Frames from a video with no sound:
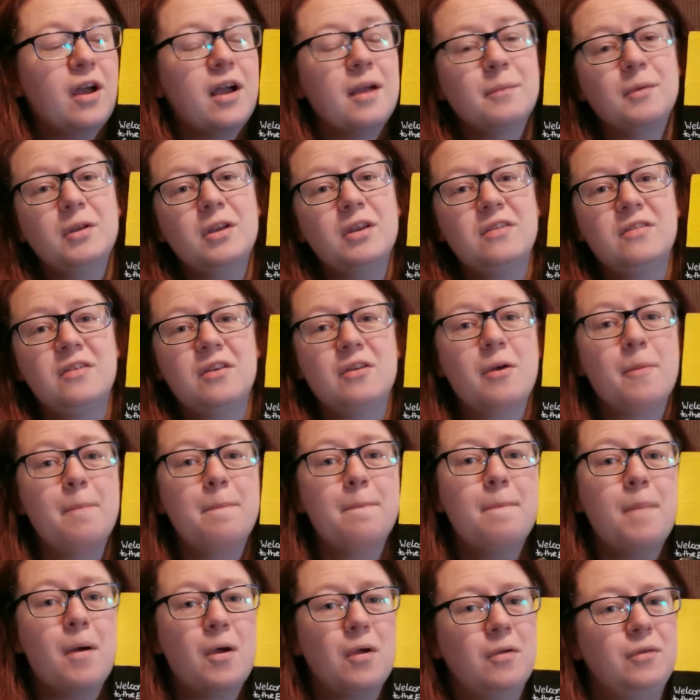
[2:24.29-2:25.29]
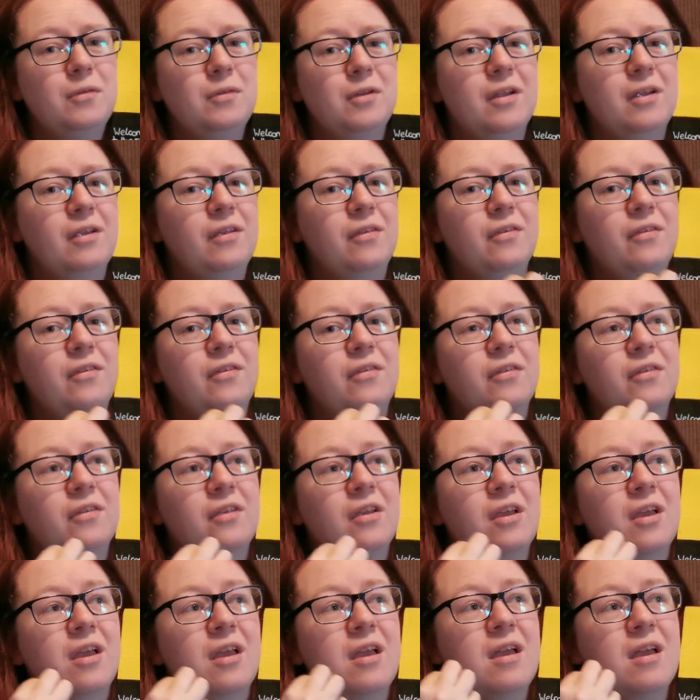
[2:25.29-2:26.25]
I'm going to do a bonus